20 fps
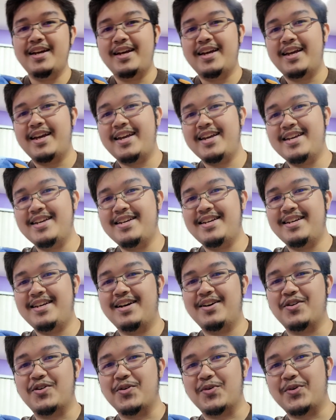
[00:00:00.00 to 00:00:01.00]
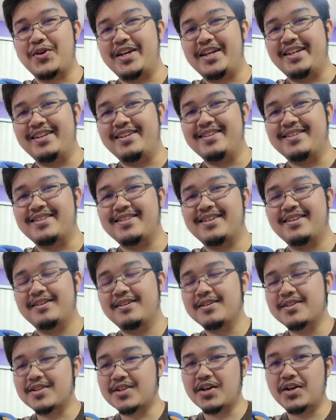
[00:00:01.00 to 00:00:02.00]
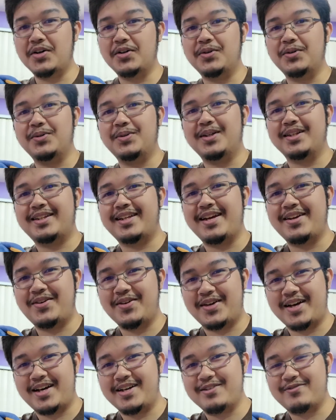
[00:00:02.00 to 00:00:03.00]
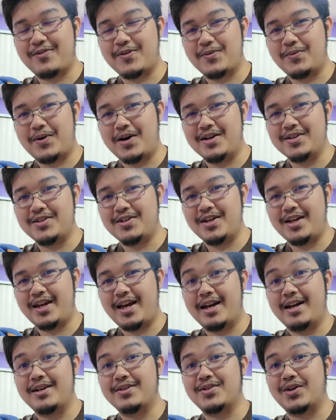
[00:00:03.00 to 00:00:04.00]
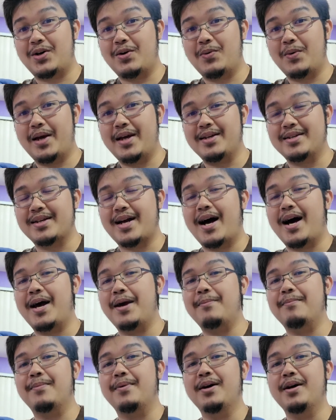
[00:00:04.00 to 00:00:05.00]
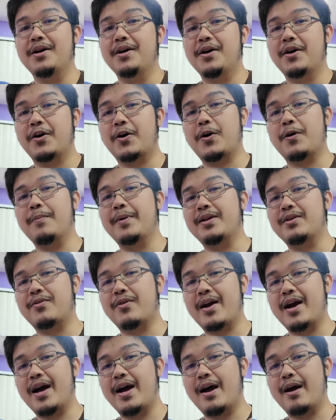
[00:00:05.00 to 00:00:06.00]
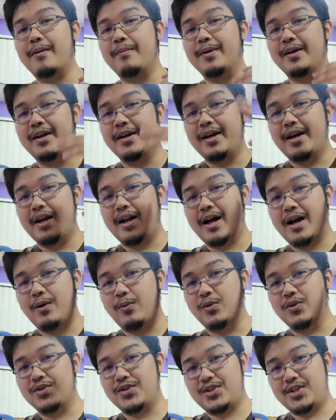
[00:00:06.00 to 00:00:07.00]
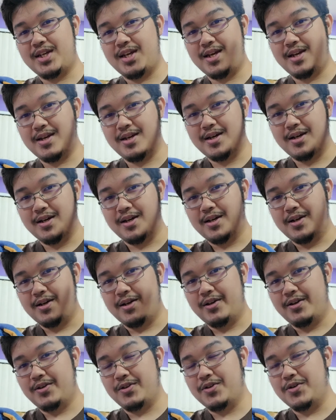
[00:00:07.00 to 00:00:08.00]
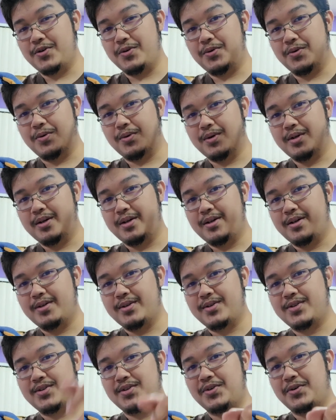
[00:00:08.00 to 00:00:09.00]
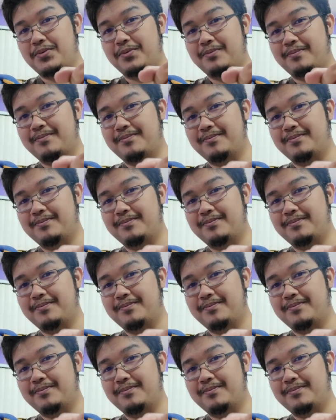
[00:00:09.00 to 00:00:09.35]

He agrees. So thank you guys for watching, and as always, I'm HermitGRAB, and I will see you soon.